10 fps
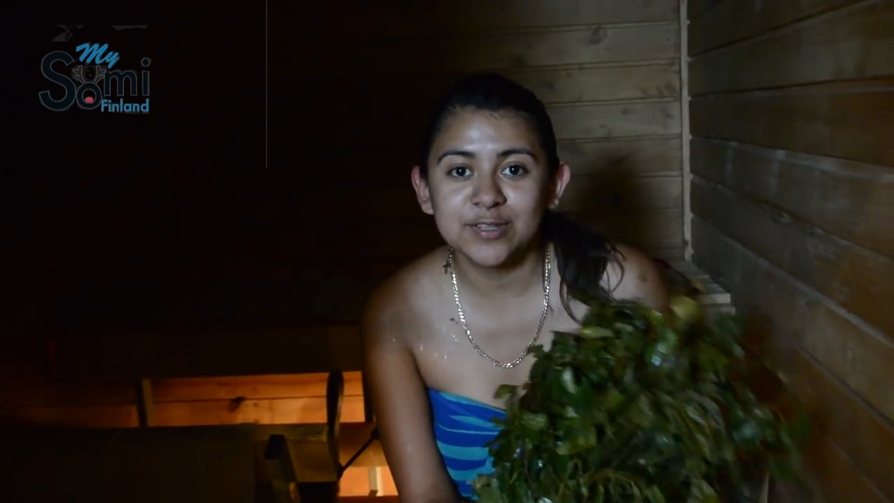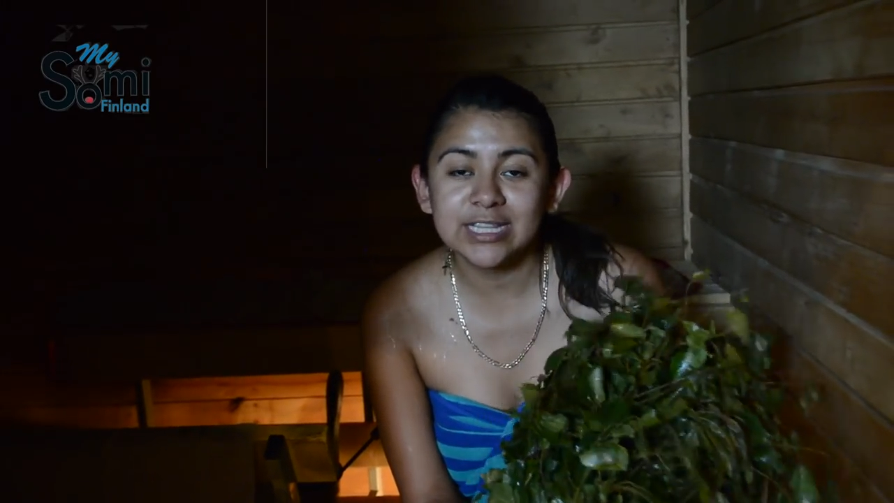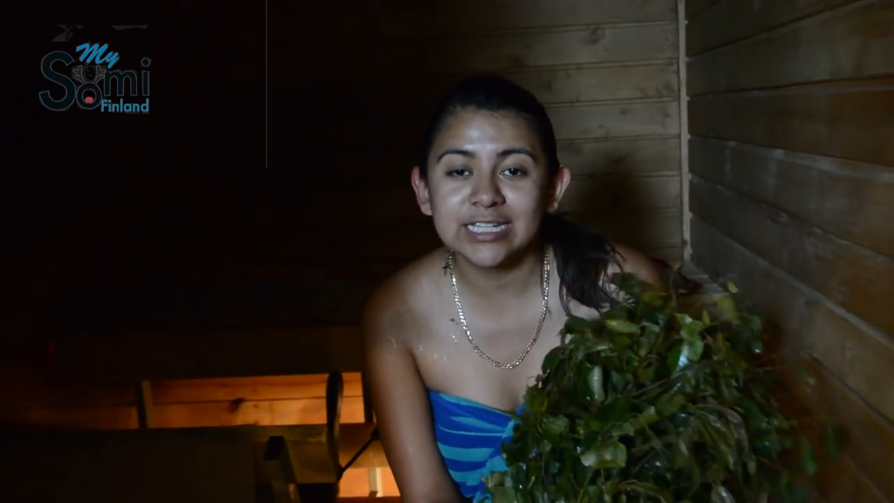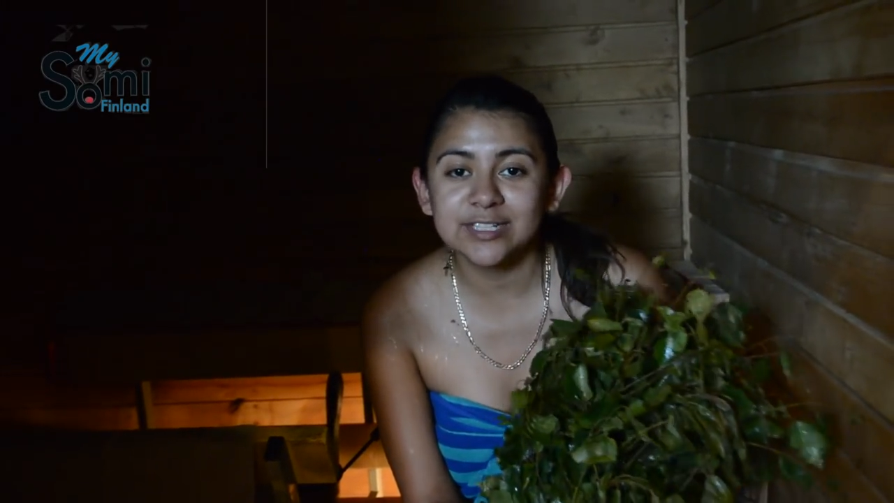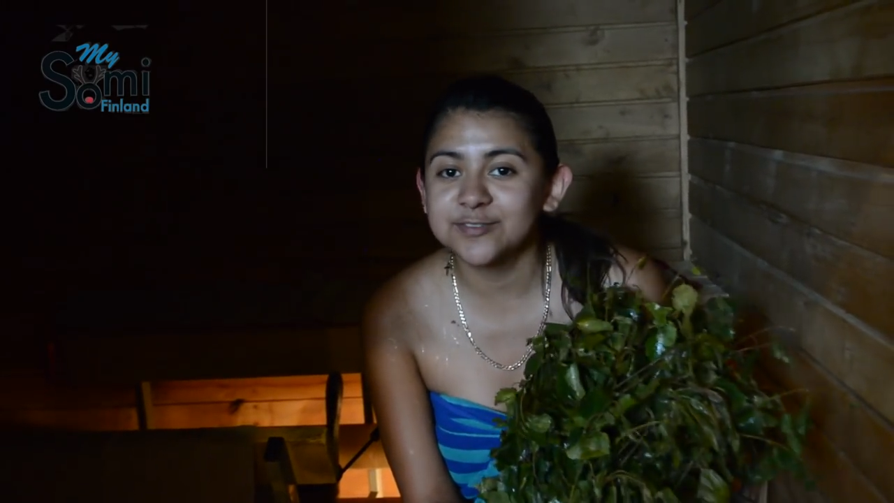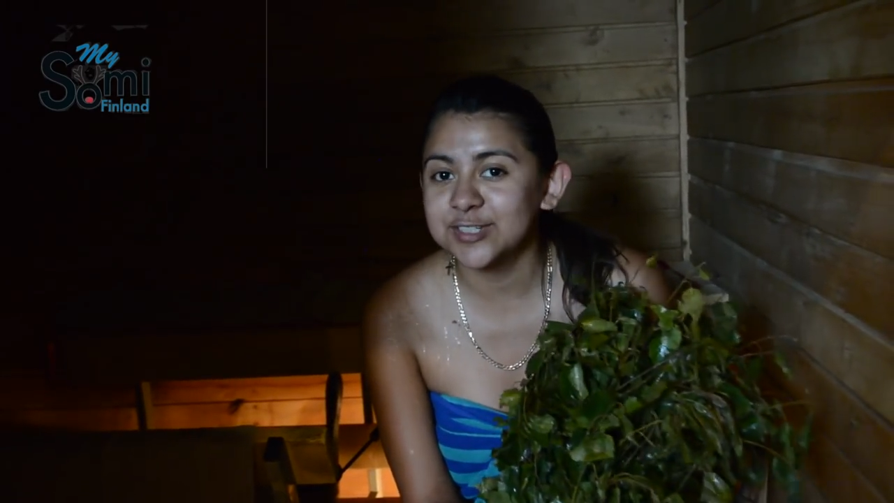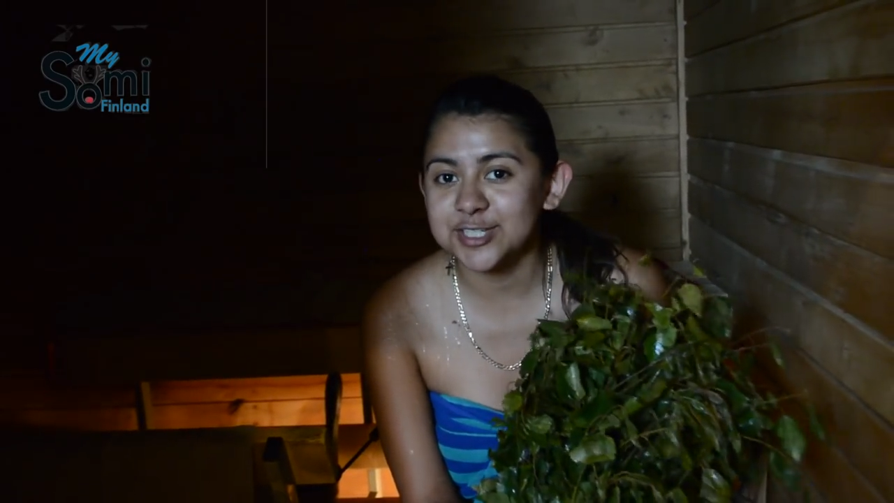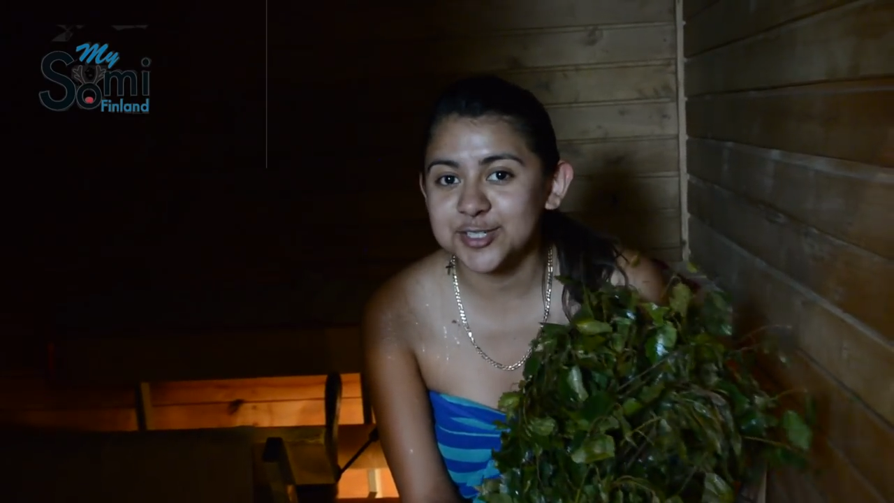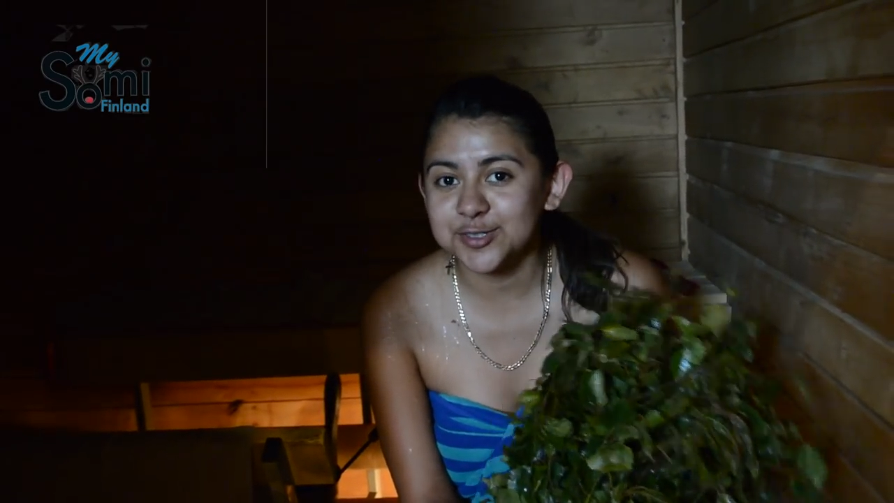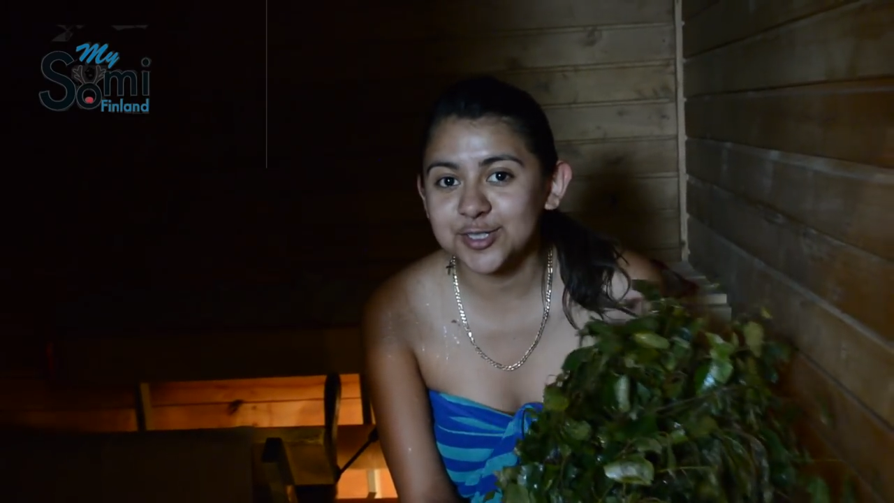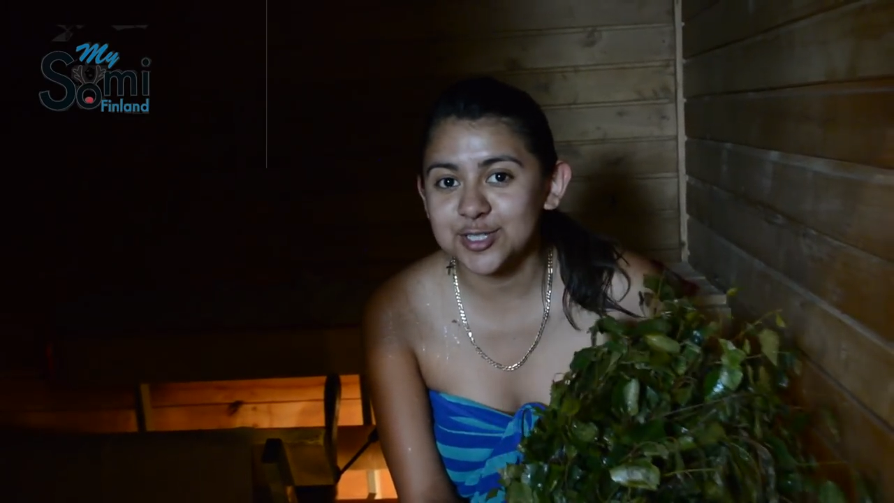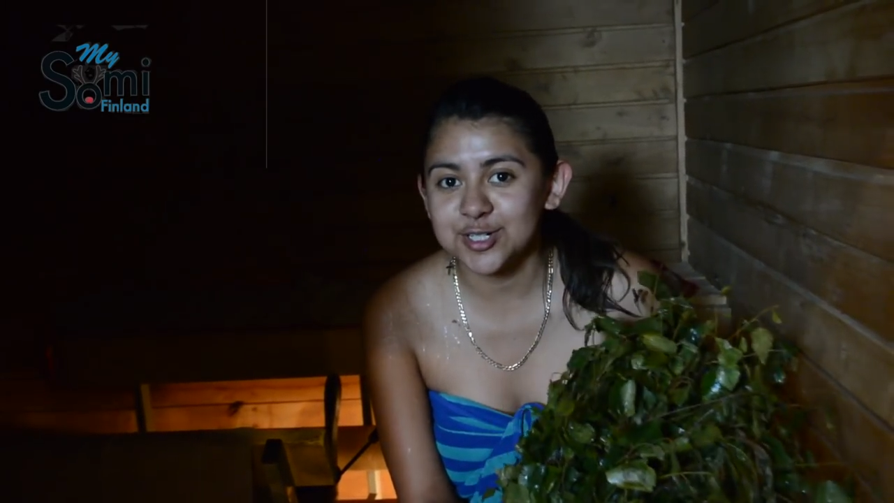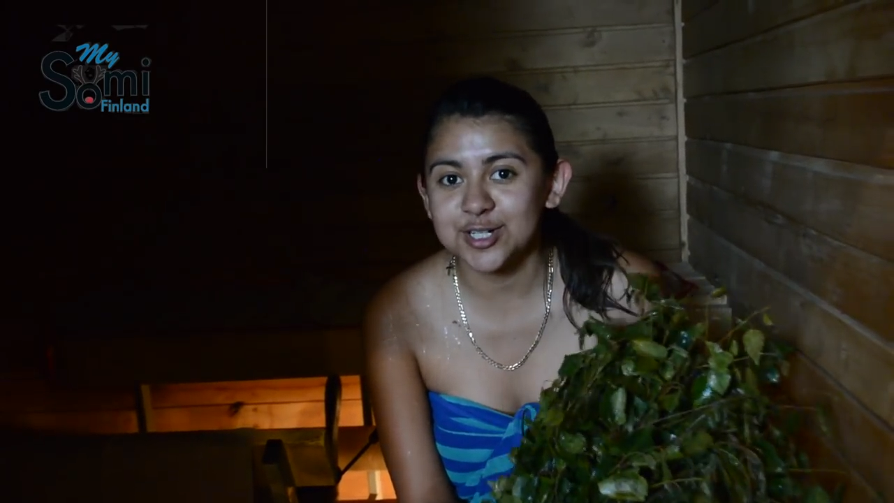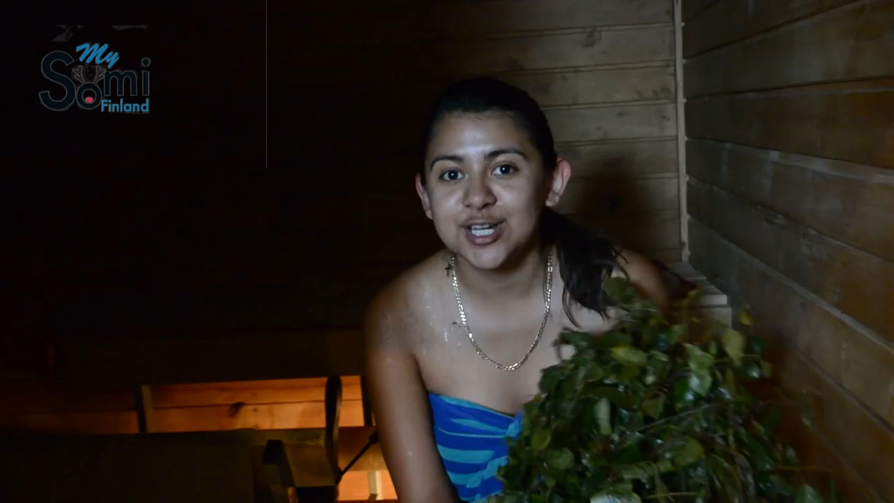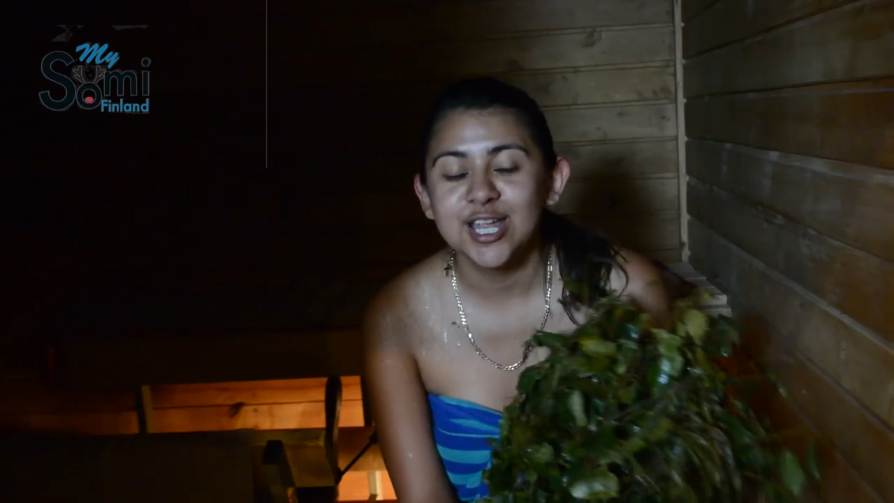Finland and Finnish
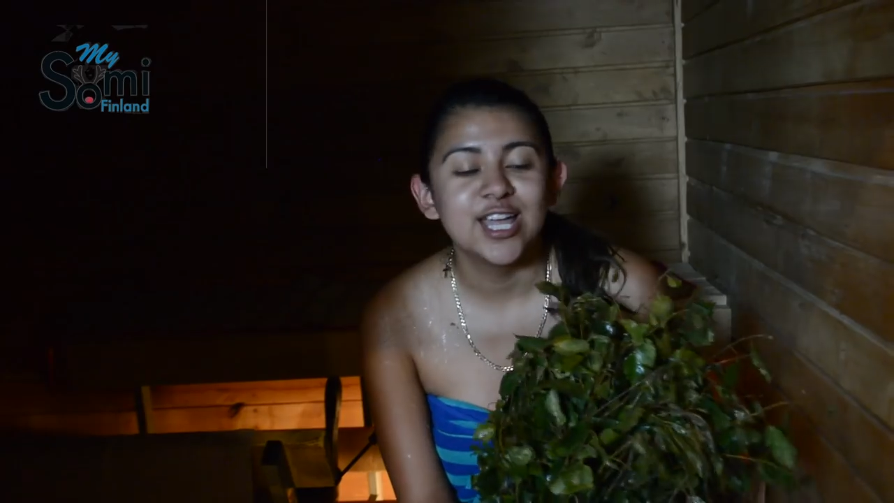culture.